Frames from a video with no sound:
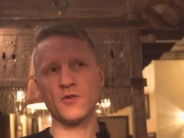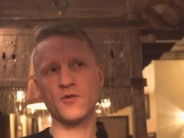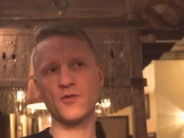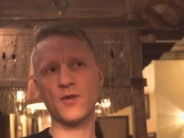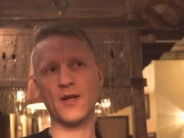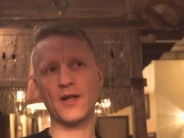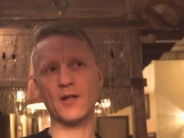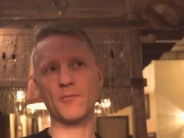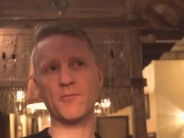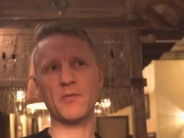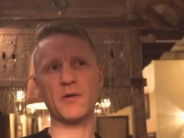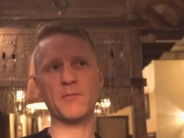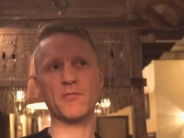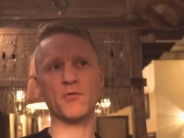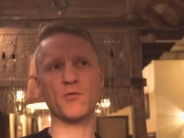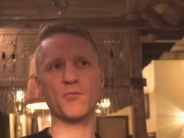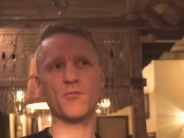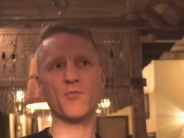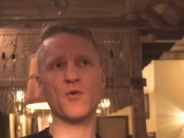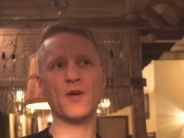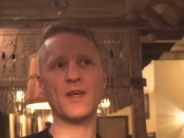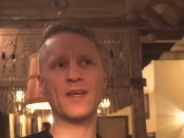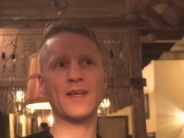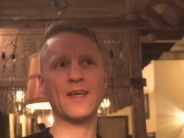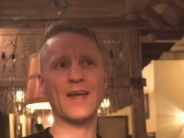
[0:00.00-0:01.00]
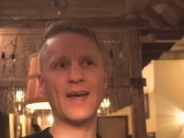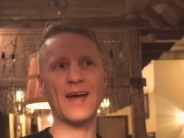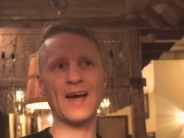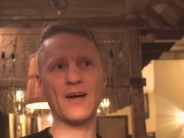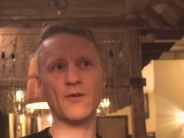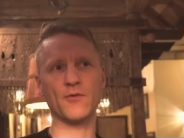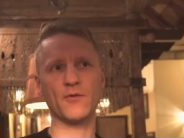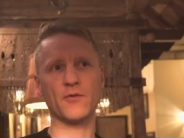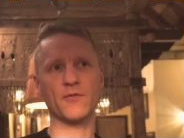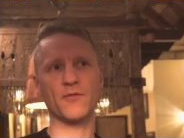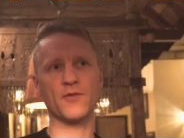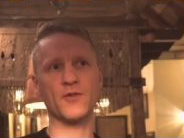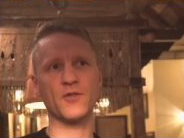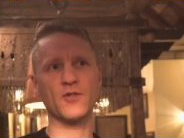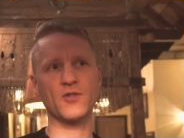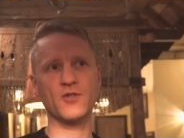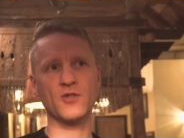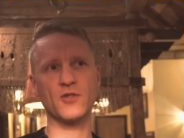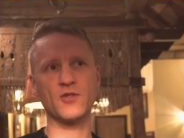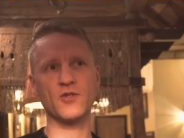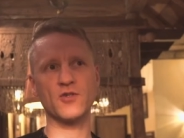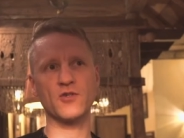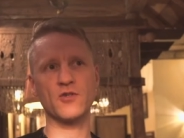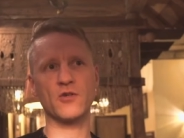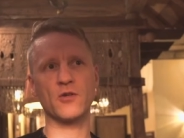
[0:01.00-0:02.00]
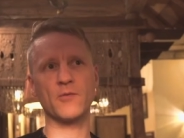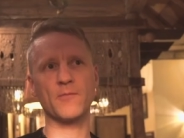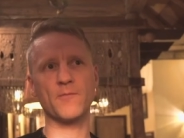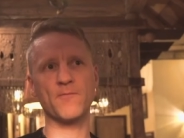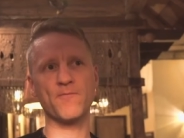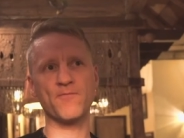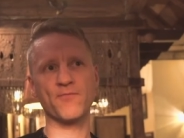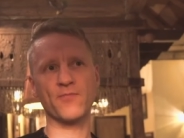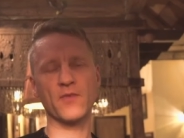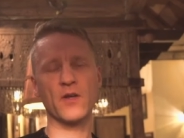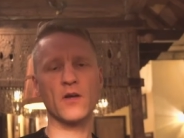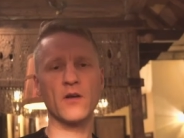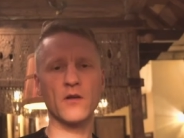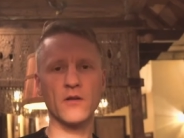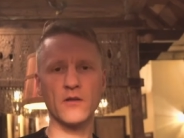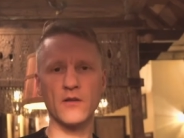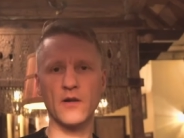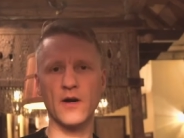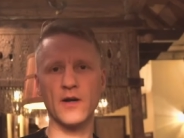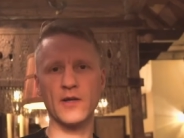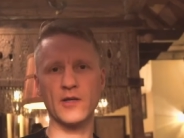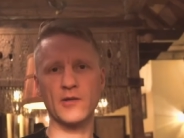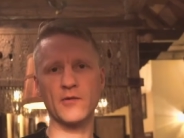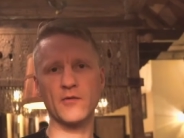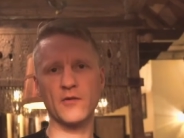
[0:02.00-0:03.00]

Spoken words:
to help people break out of the system, like,